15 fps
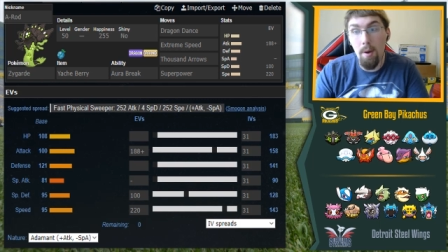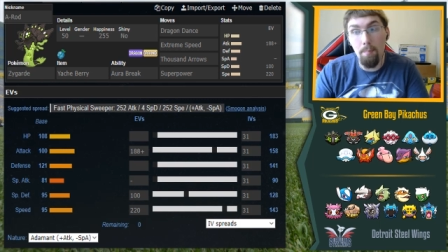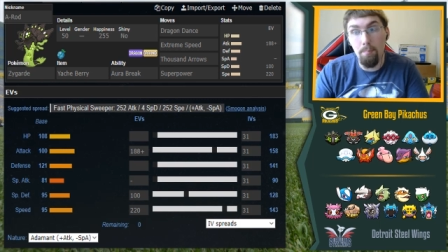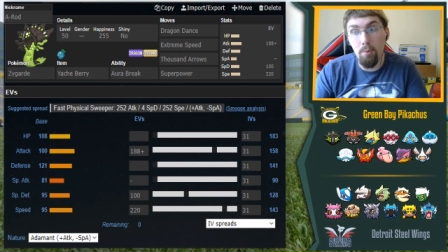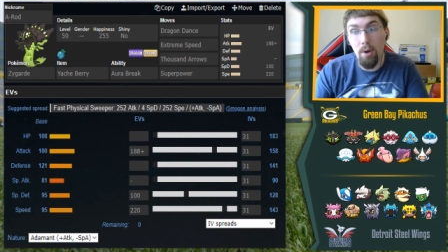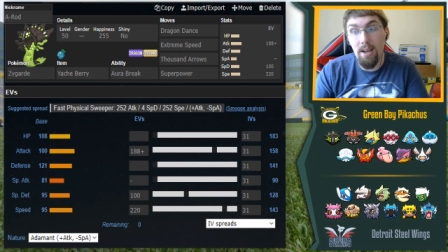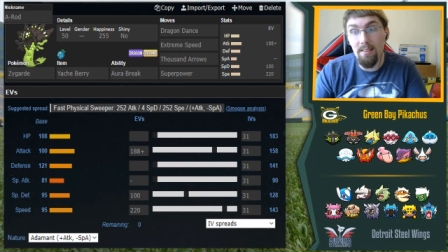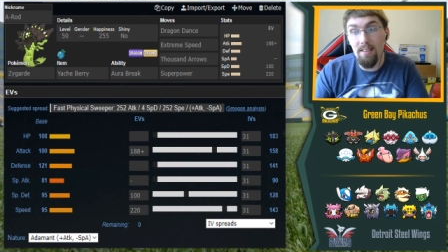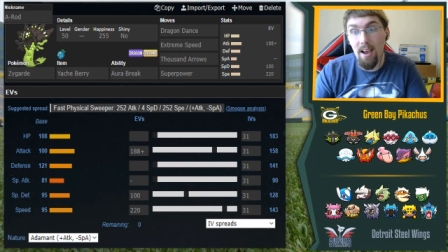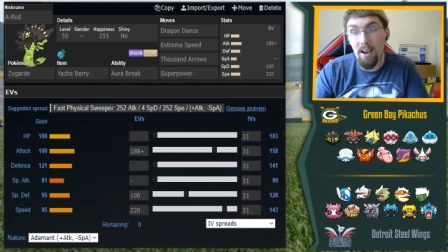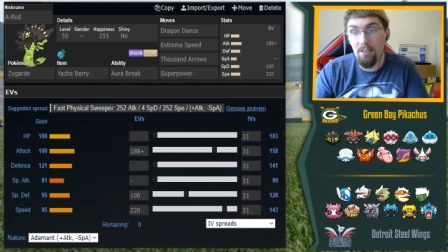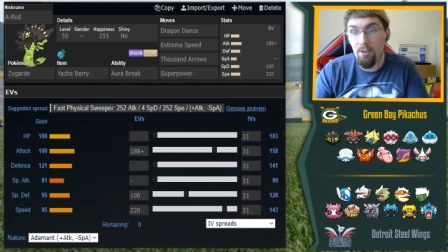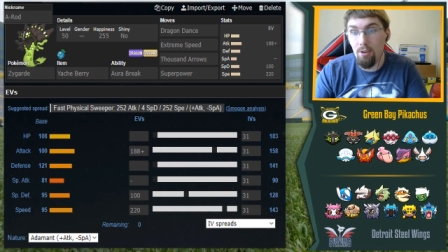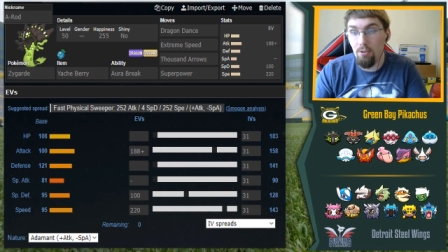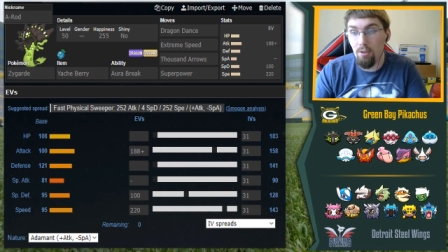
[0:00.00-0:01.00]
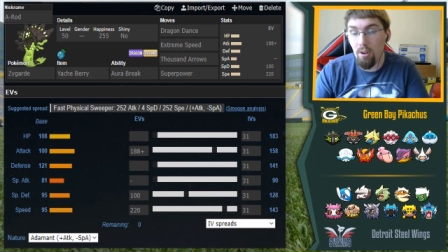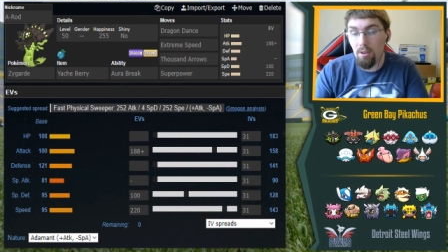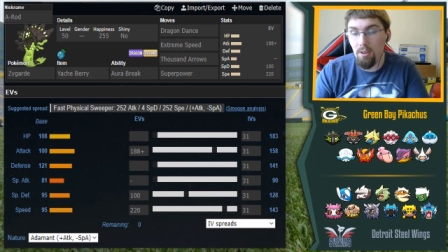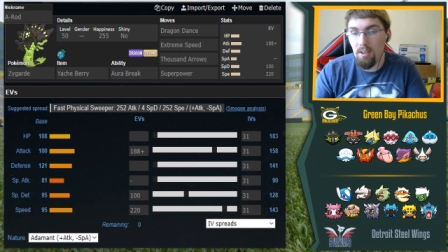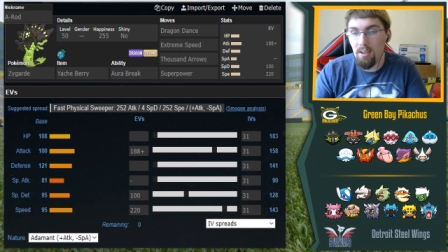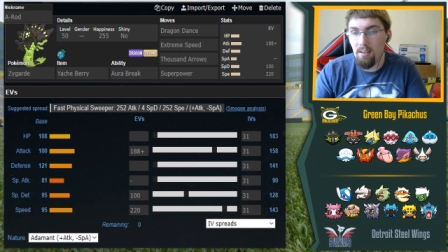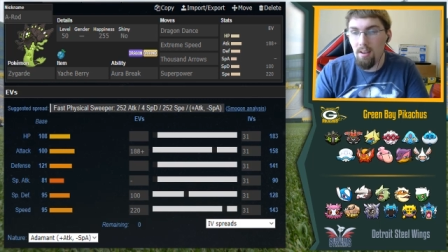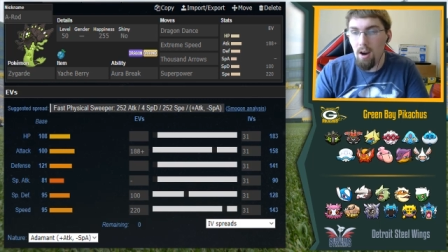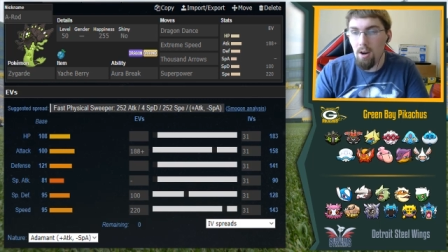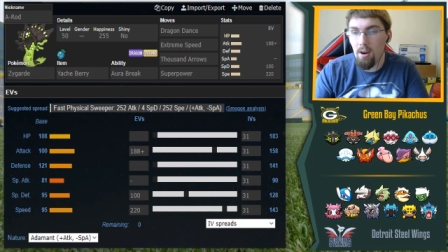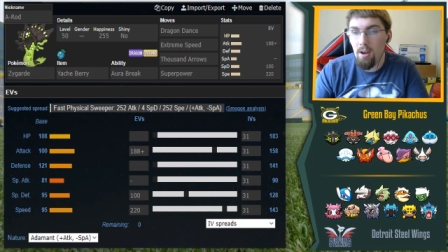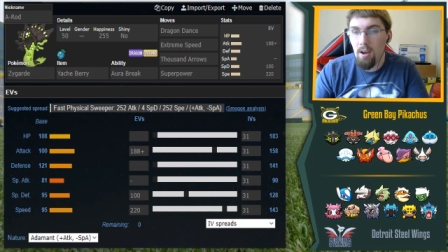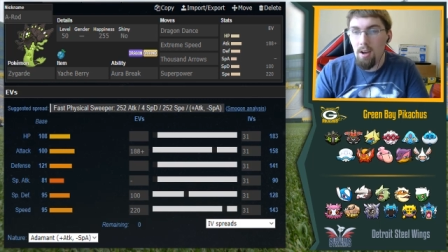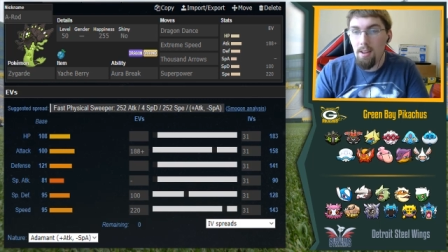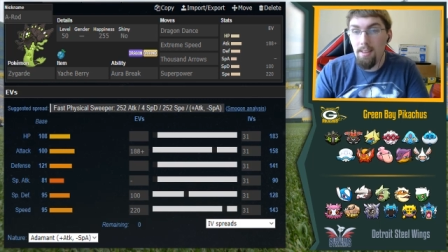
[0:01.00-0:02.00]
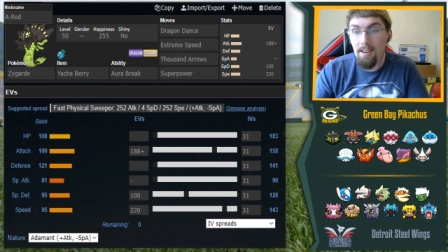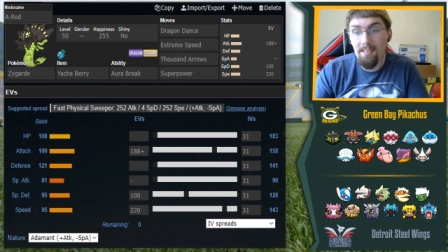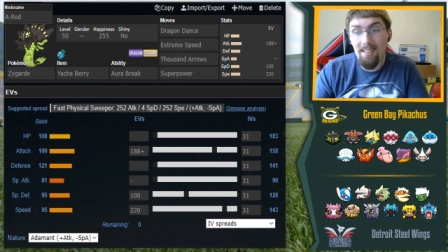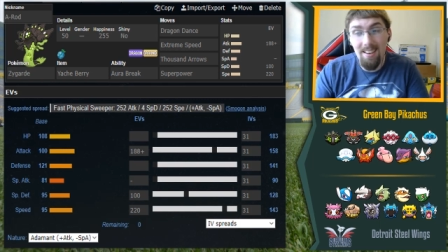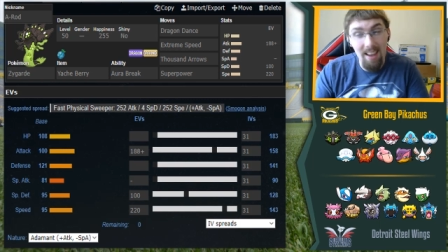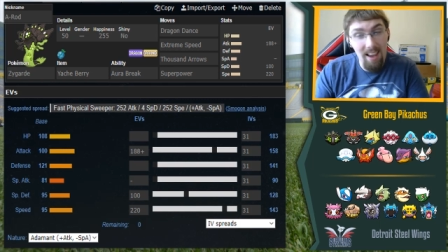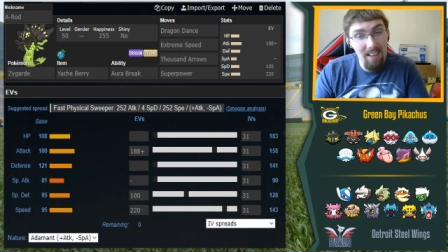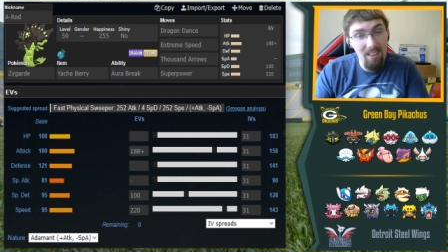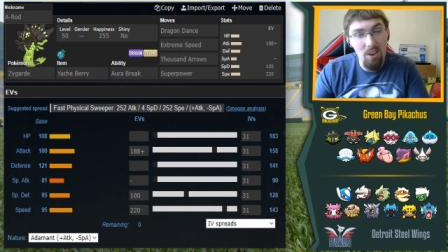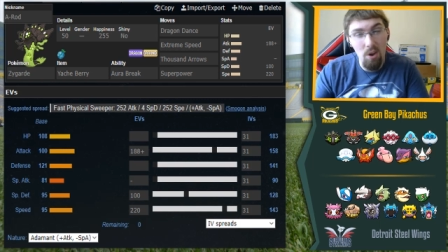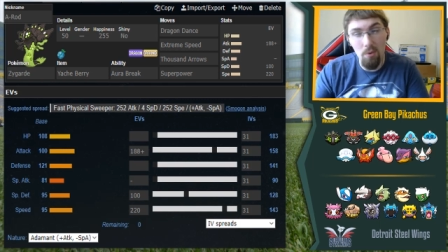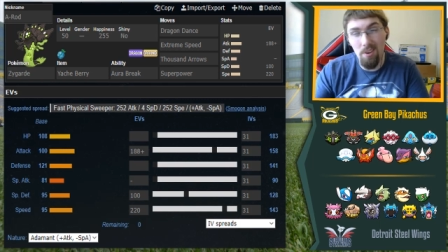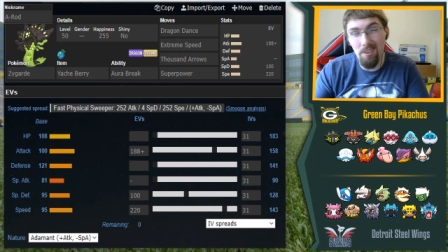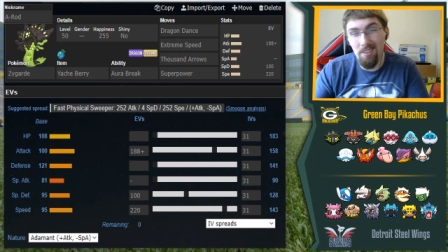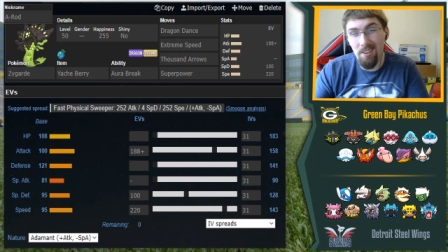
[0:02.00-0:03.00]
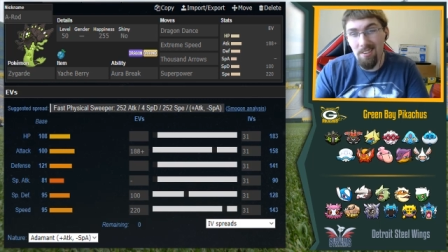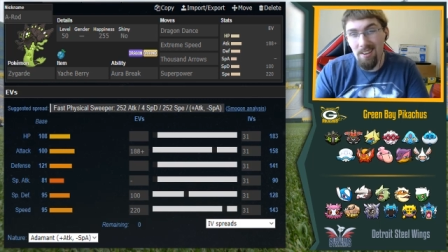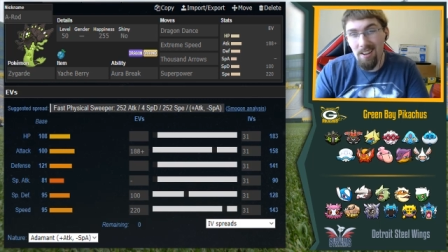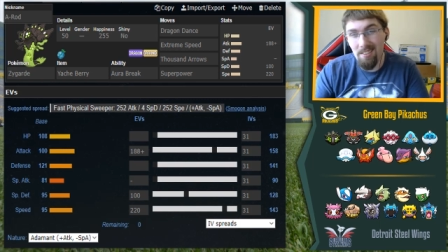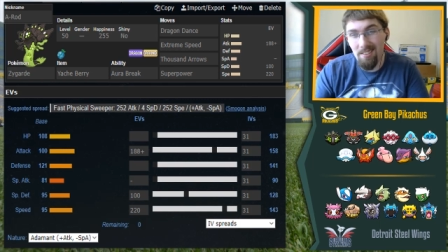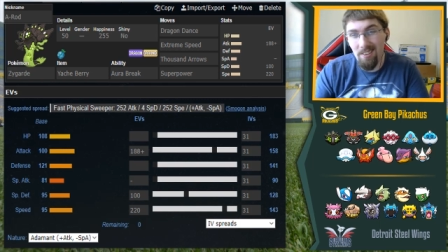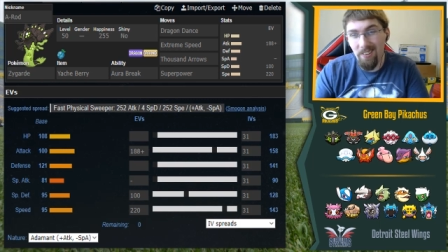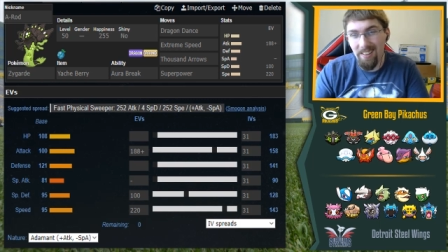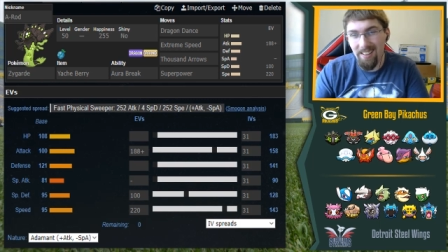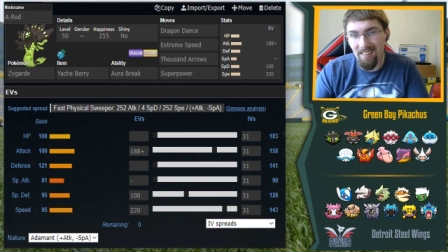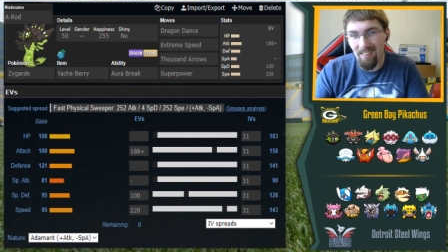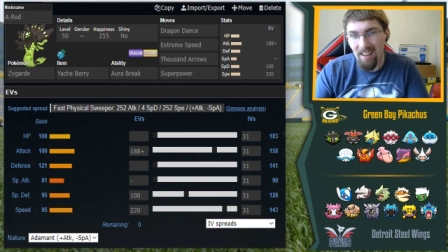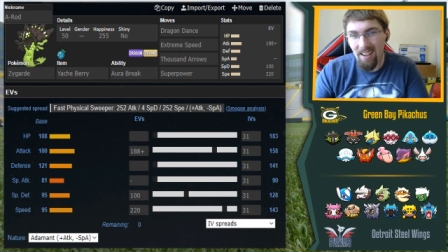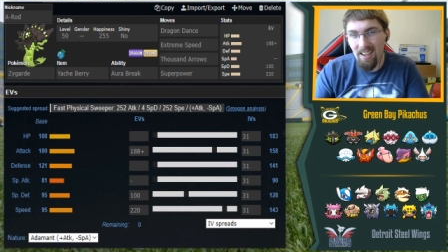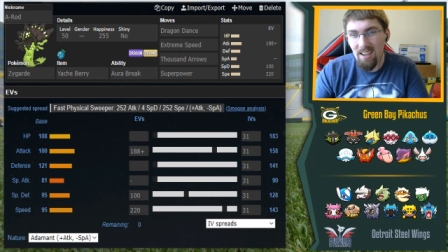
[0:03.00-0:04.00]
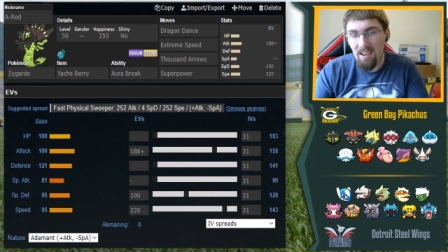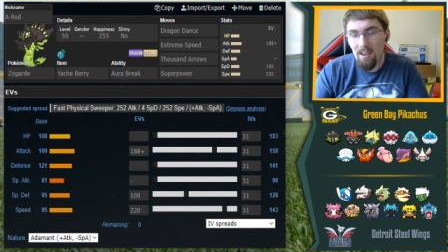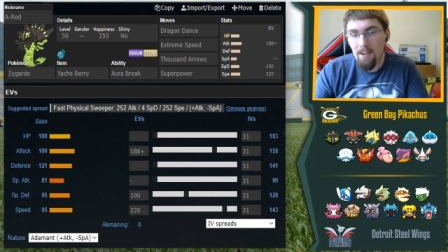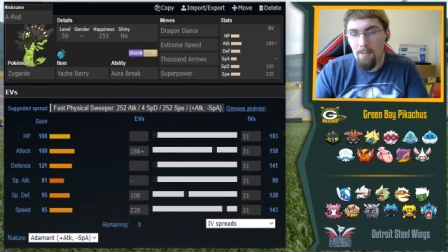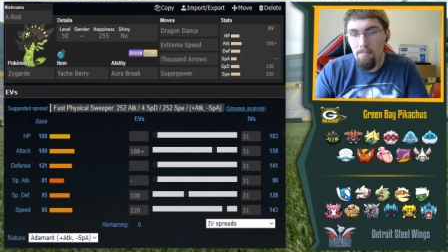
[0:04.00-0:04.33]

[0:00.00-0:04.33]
It breaks Excadrill and T-Tar, things that Nihilego doesn't necessarily like,